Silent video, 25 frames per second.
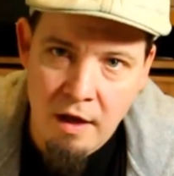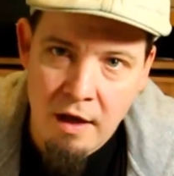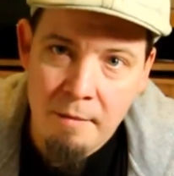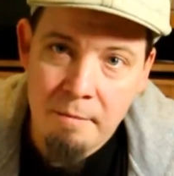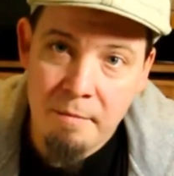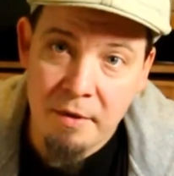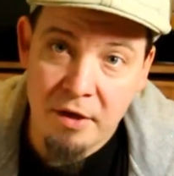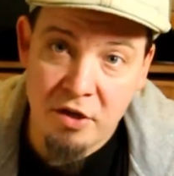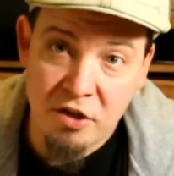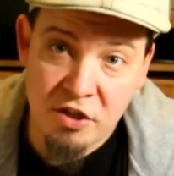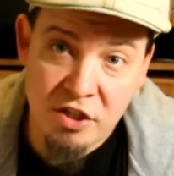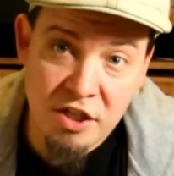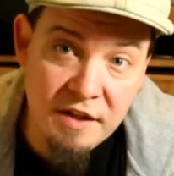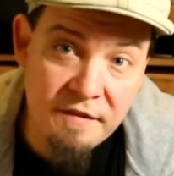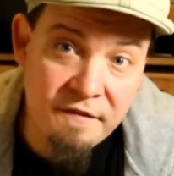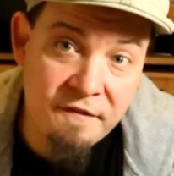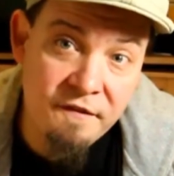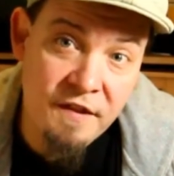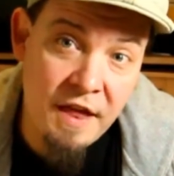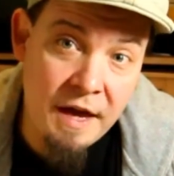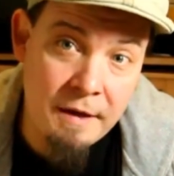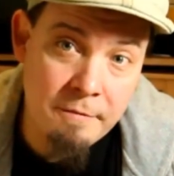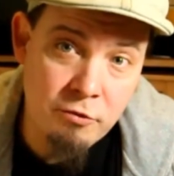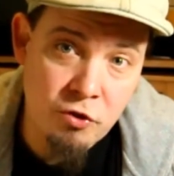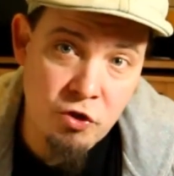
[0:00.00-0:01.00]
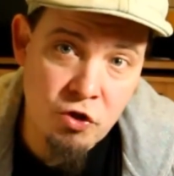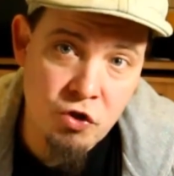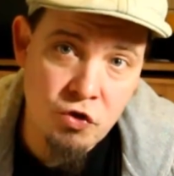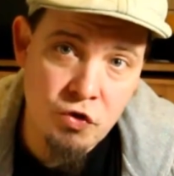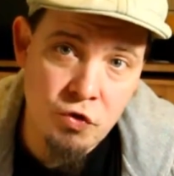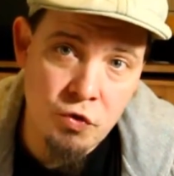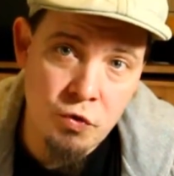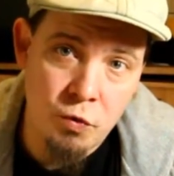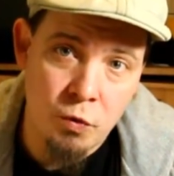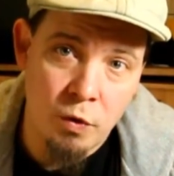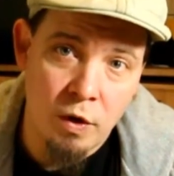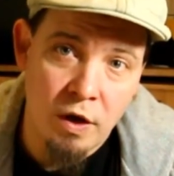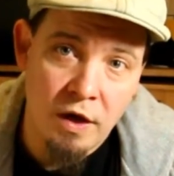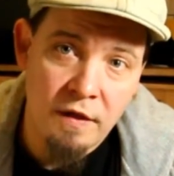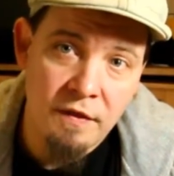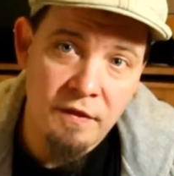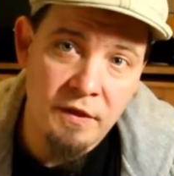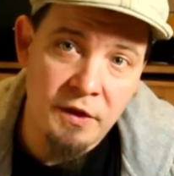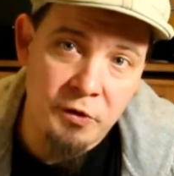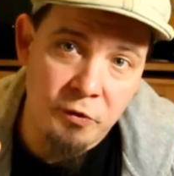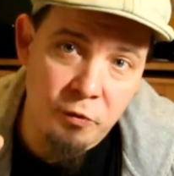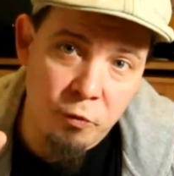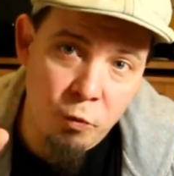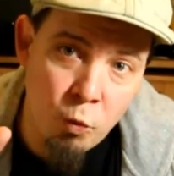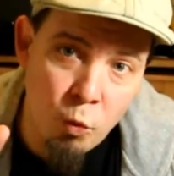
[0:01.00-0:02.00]
Because if that was true,
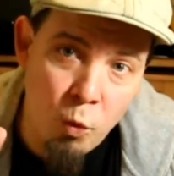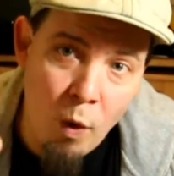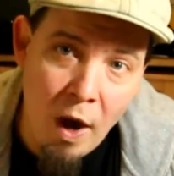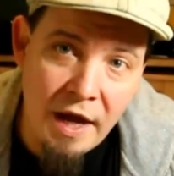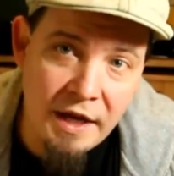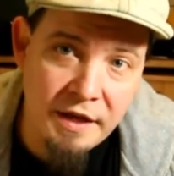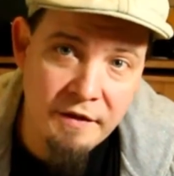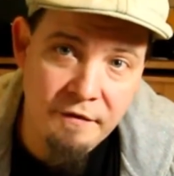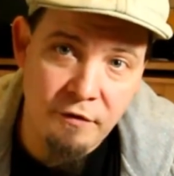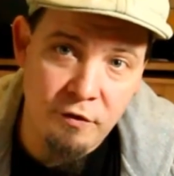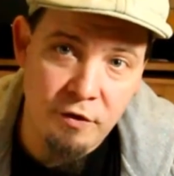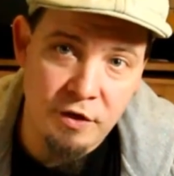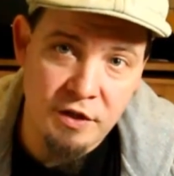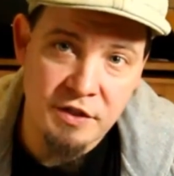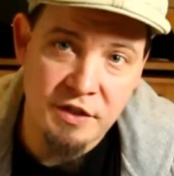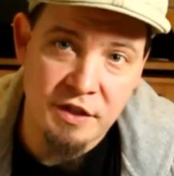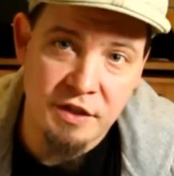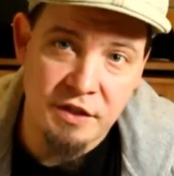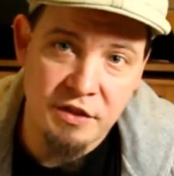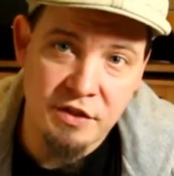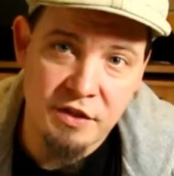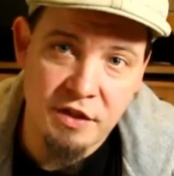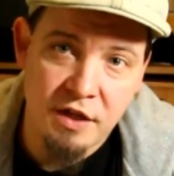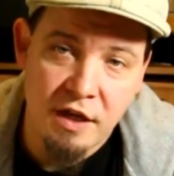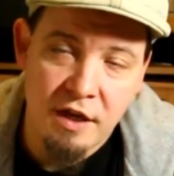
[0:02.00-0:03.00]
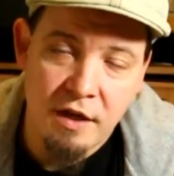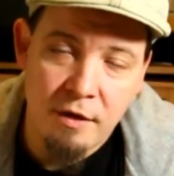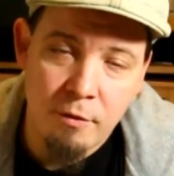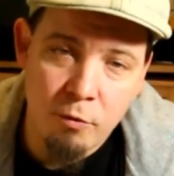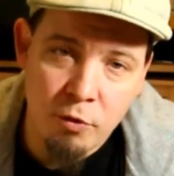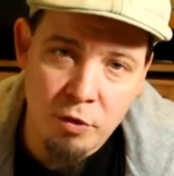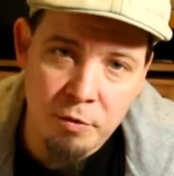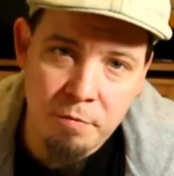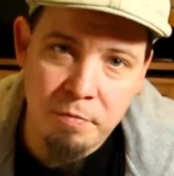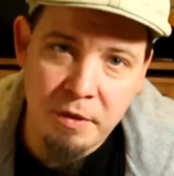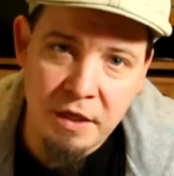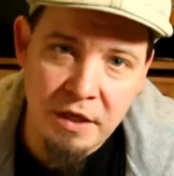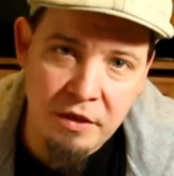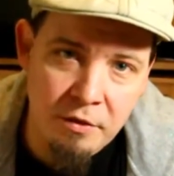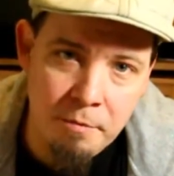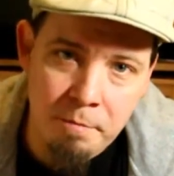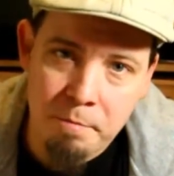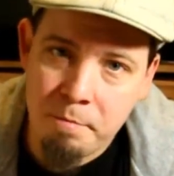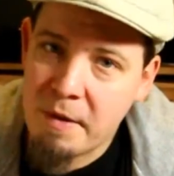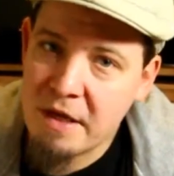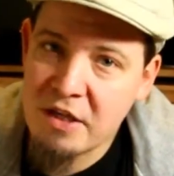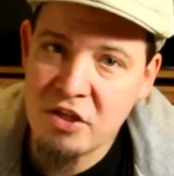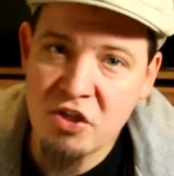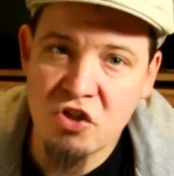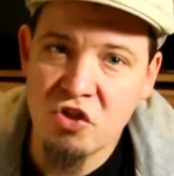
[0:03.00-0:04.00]
then white, for instance, would be the
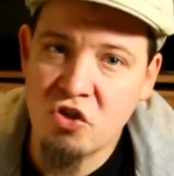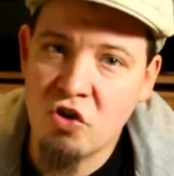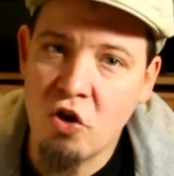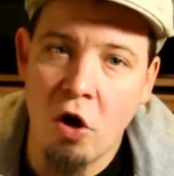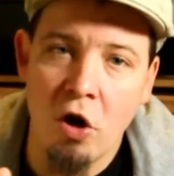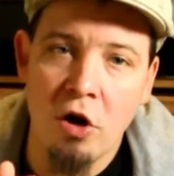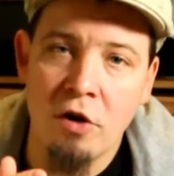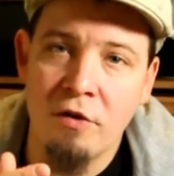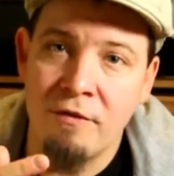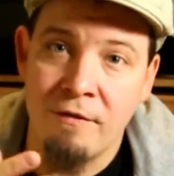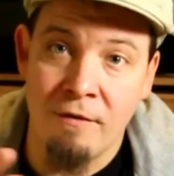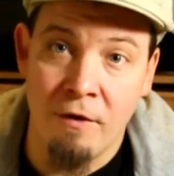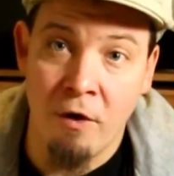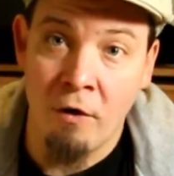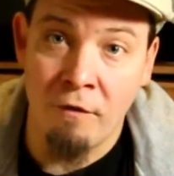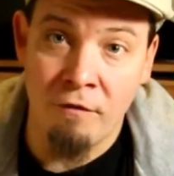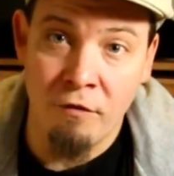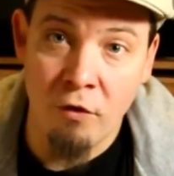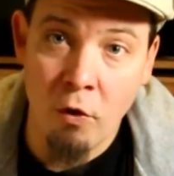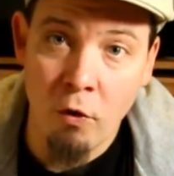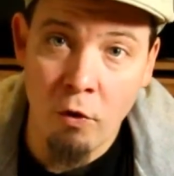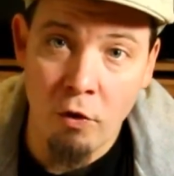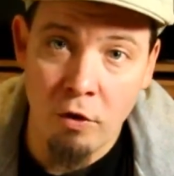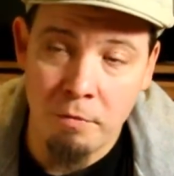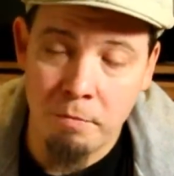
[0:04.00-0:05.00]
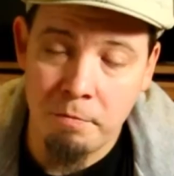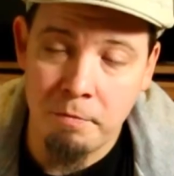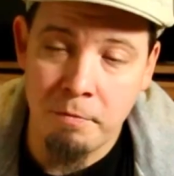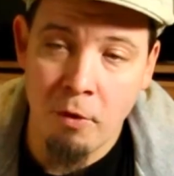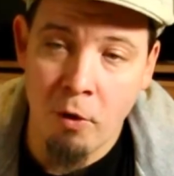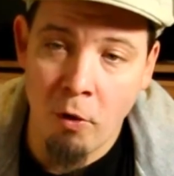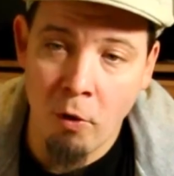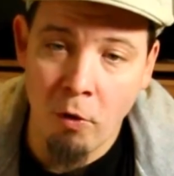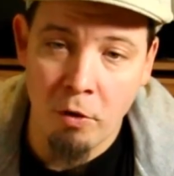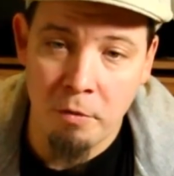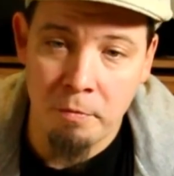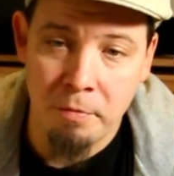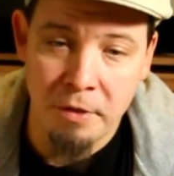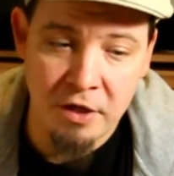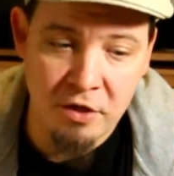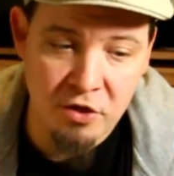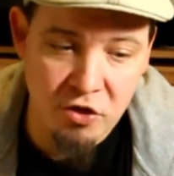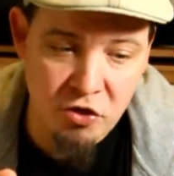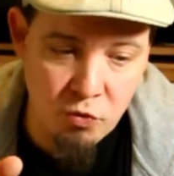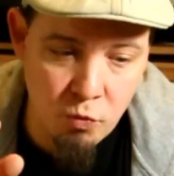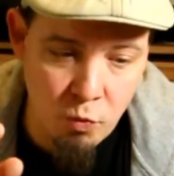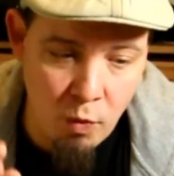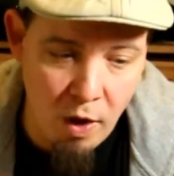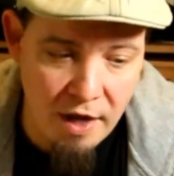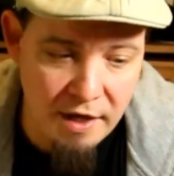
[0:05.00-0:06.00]
best color of all,
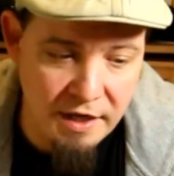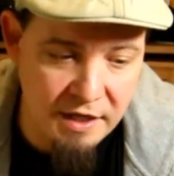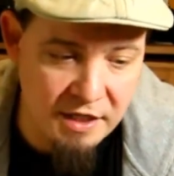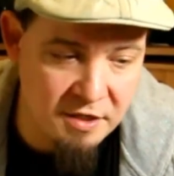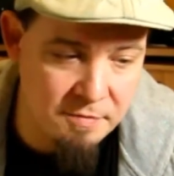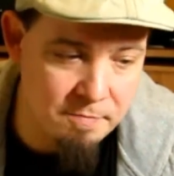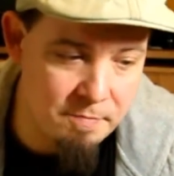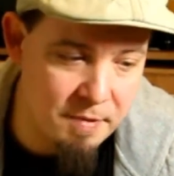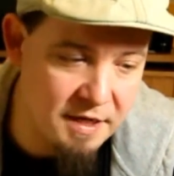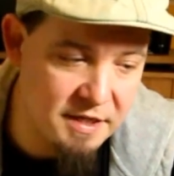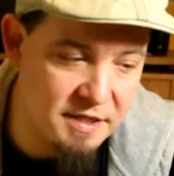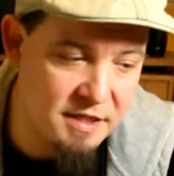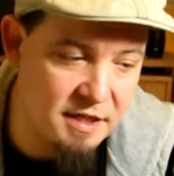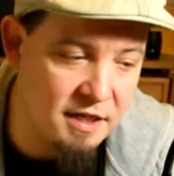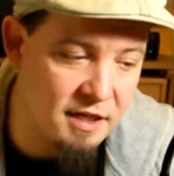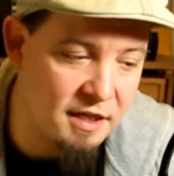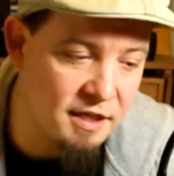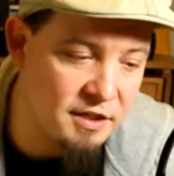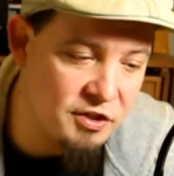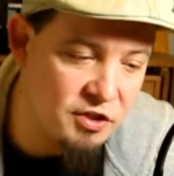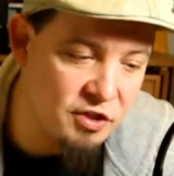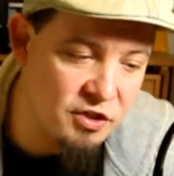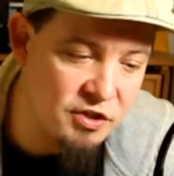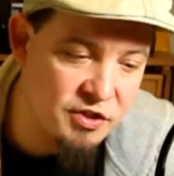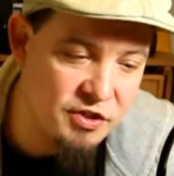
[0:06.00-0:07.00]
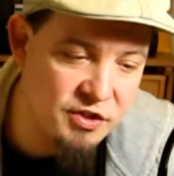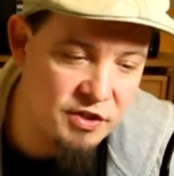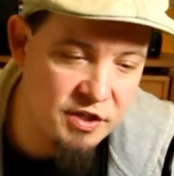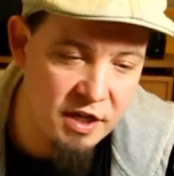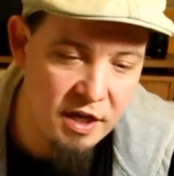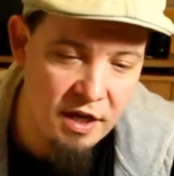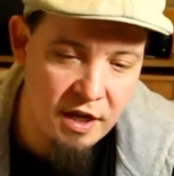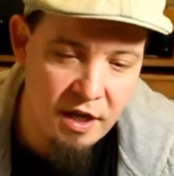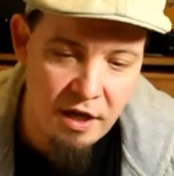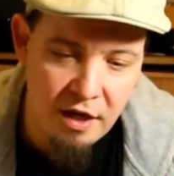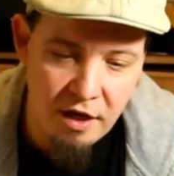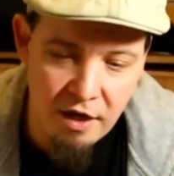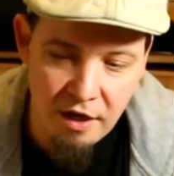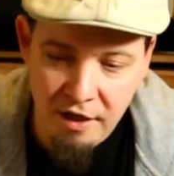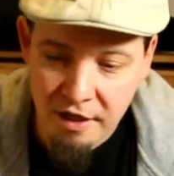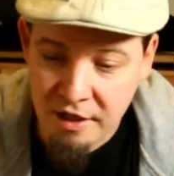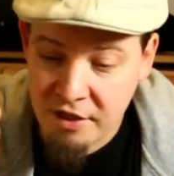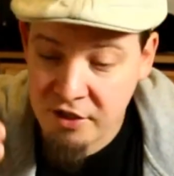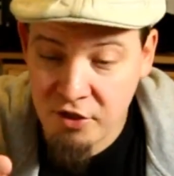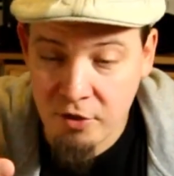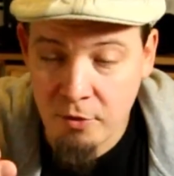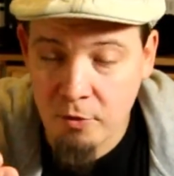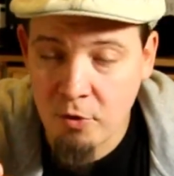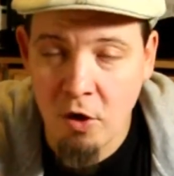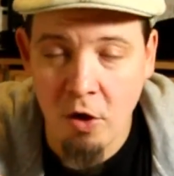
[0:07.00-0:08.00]
because white is basically just,
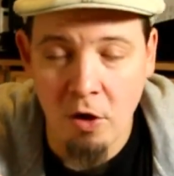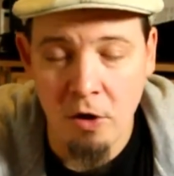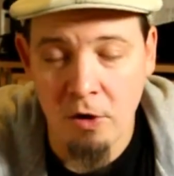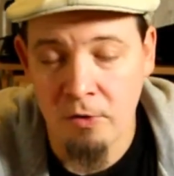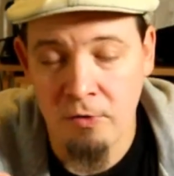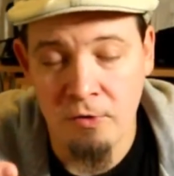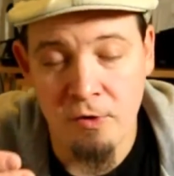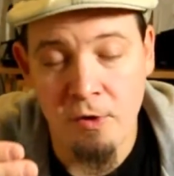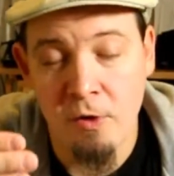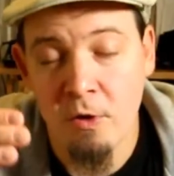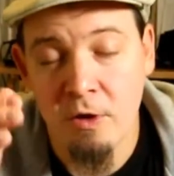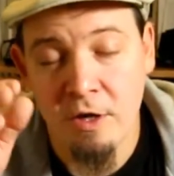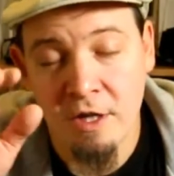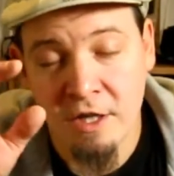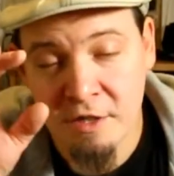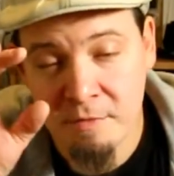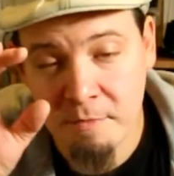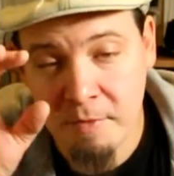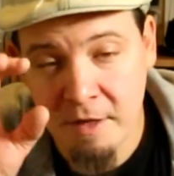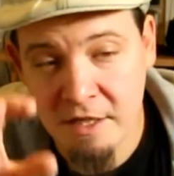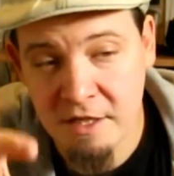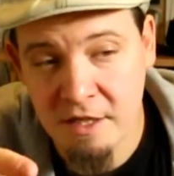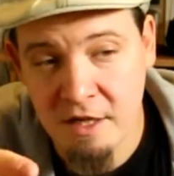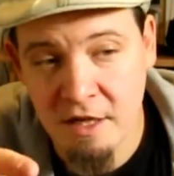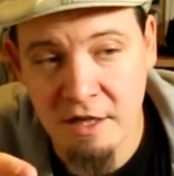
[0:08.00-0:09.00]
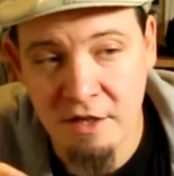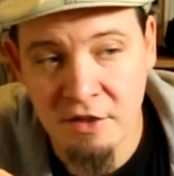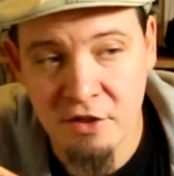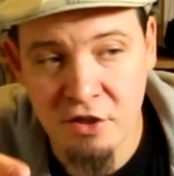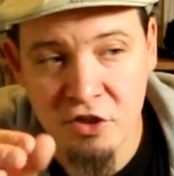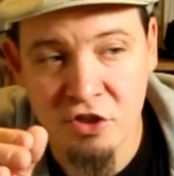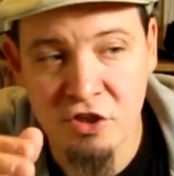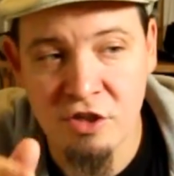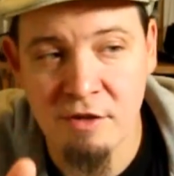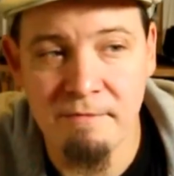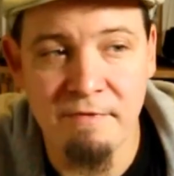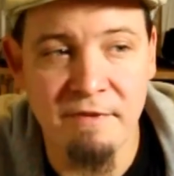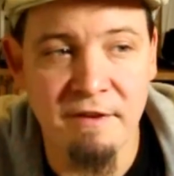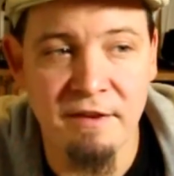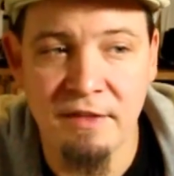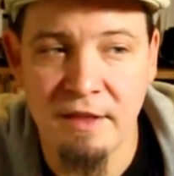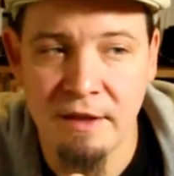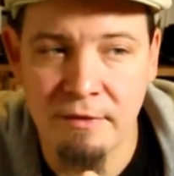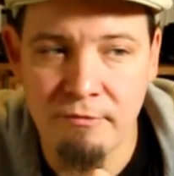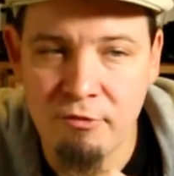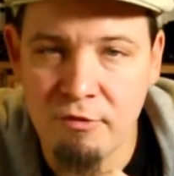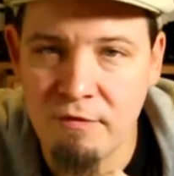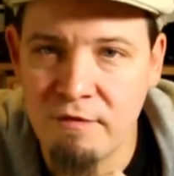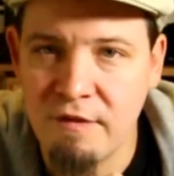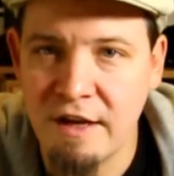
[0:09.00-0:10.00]
it's no color at all, it's basically just something
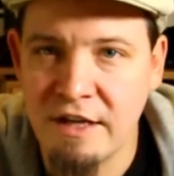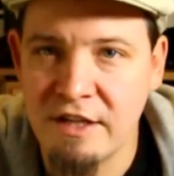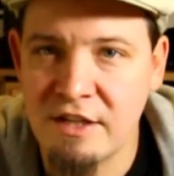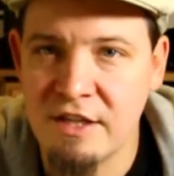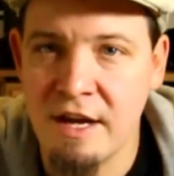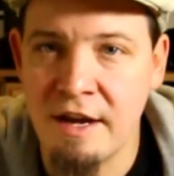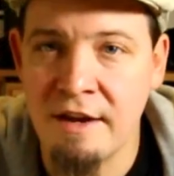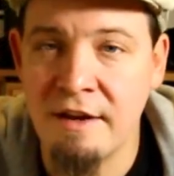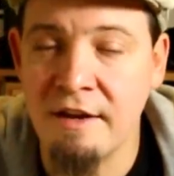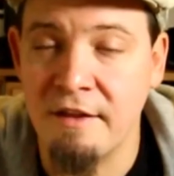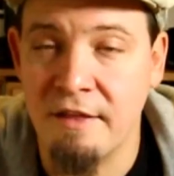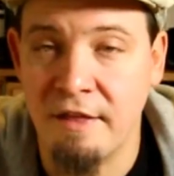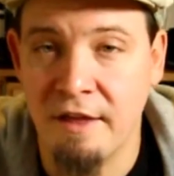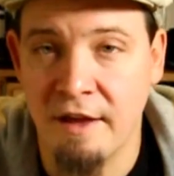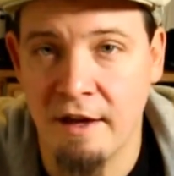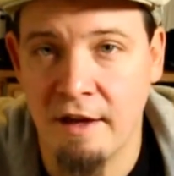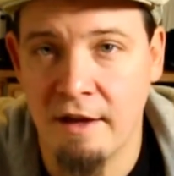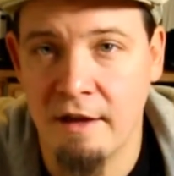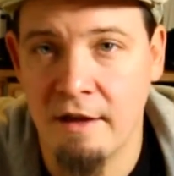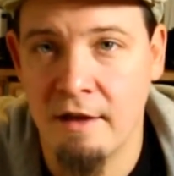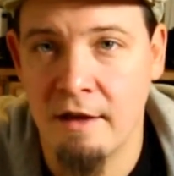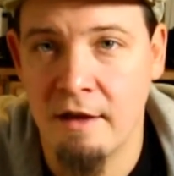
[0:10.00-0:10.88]
that reflects anything.